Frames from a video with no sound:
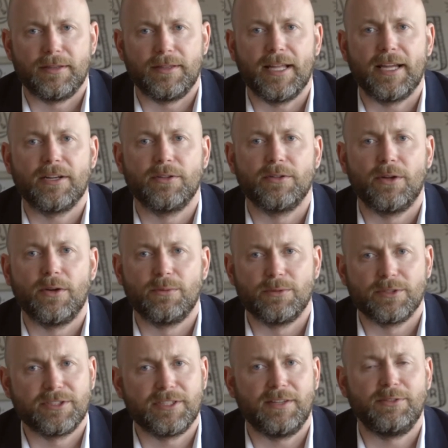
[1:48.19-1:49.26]
That alone
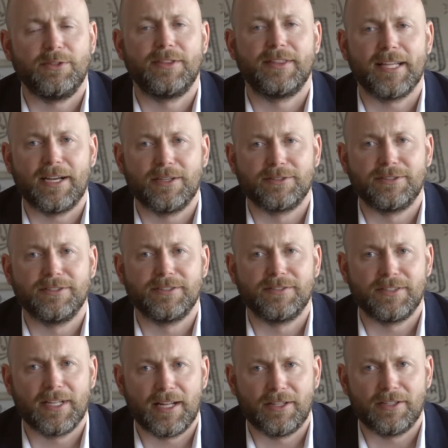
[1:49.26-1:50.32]
will save you thousands
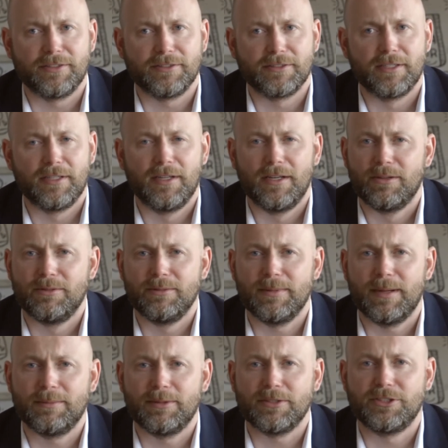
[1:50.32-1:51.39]
of dollars.
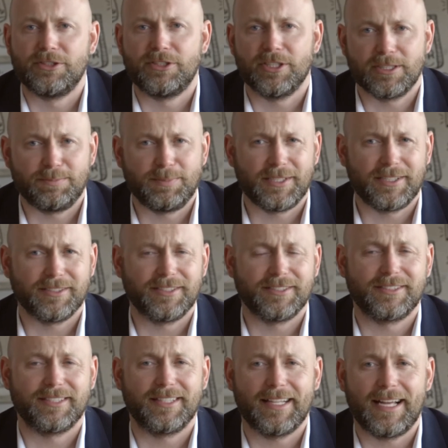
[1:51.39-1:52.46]
Remember, just because
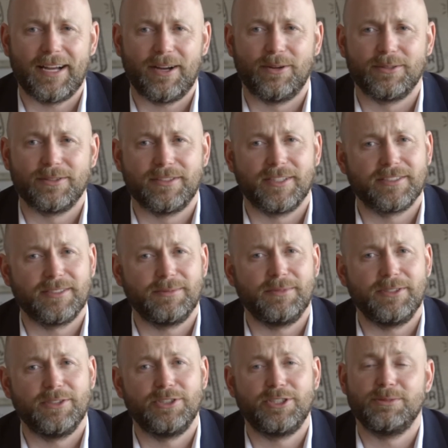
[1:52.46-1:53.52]
it's allowed doesn't
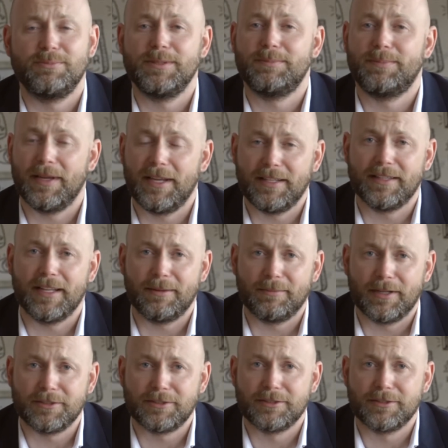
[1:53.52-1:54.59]
mean you should be paying that
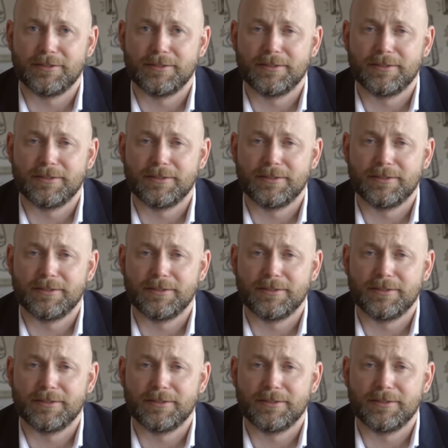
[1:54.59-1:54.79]
much.